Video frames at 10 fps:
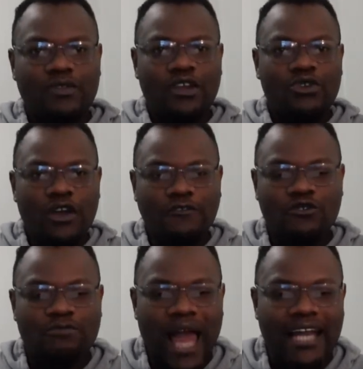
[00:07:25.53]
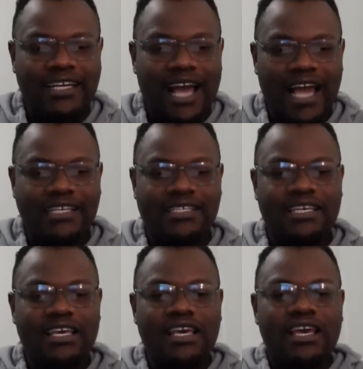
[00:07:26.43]
You have to plan, guys.
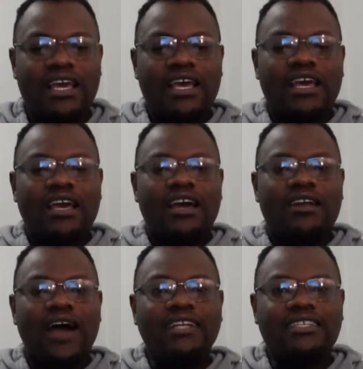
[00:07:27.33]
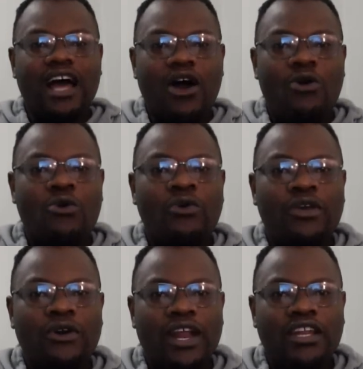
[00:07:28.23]
Right now, we
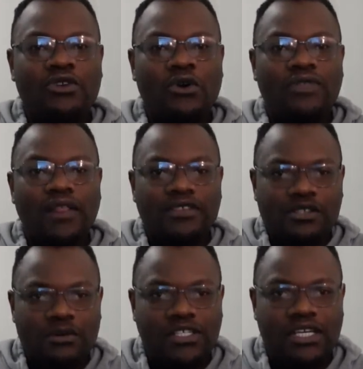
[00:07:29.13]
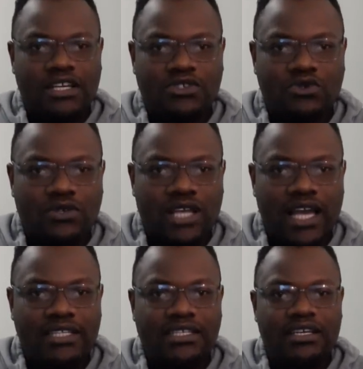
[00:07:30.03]
already know that this question is two
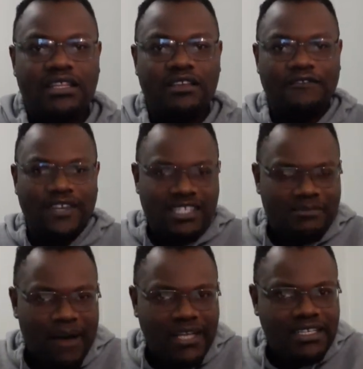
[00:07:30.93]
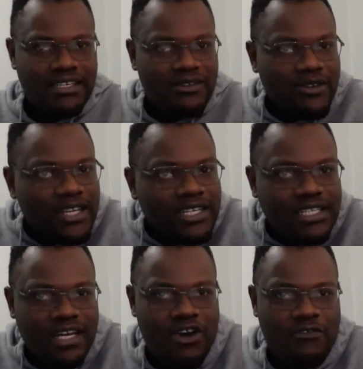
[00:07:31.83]
sides. The first part is on
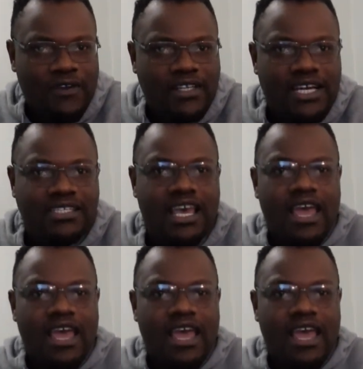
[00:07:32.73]
internal factors.